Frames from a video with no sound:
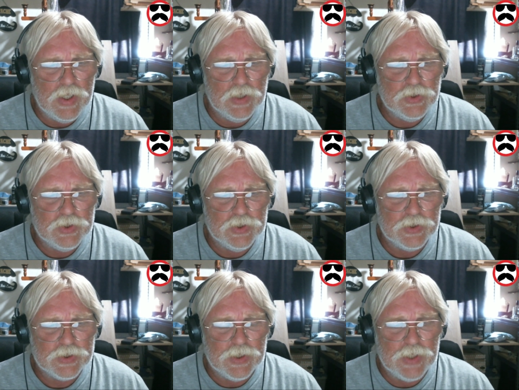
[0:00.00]

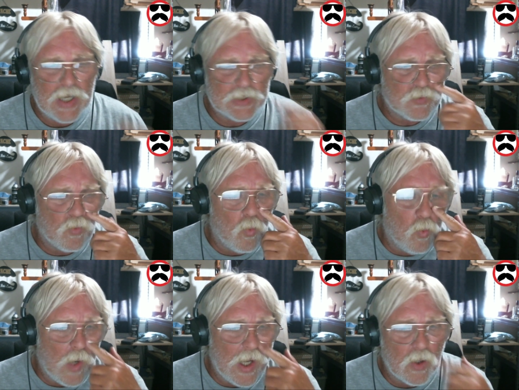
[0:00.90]
inches. That's
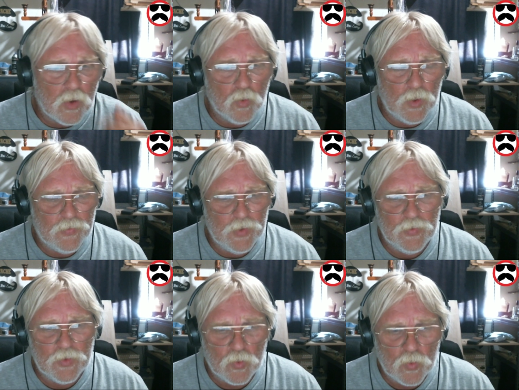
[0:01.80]
well
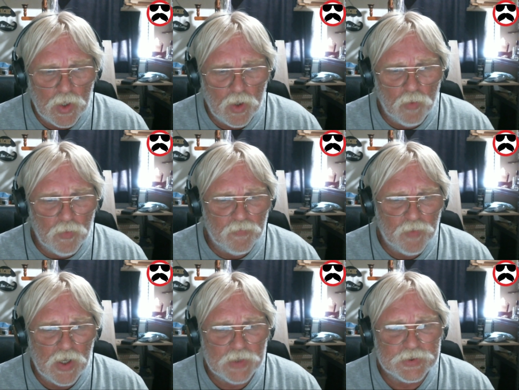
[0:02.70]
within the realm of
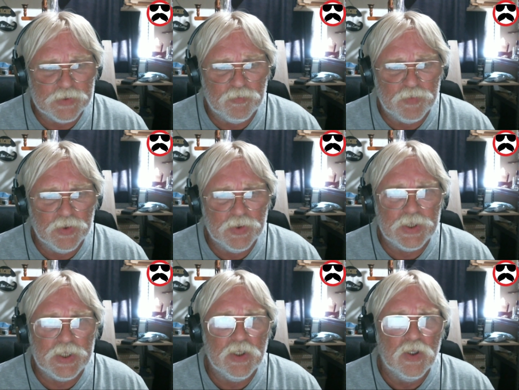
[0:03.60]

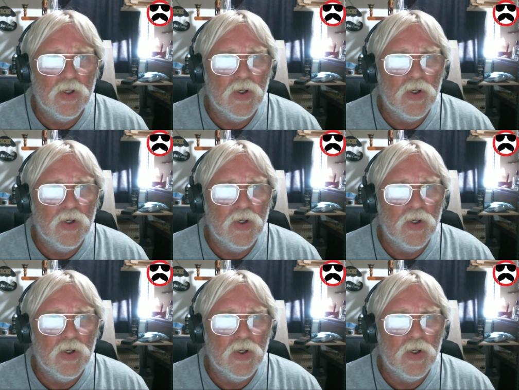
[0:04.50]
possibility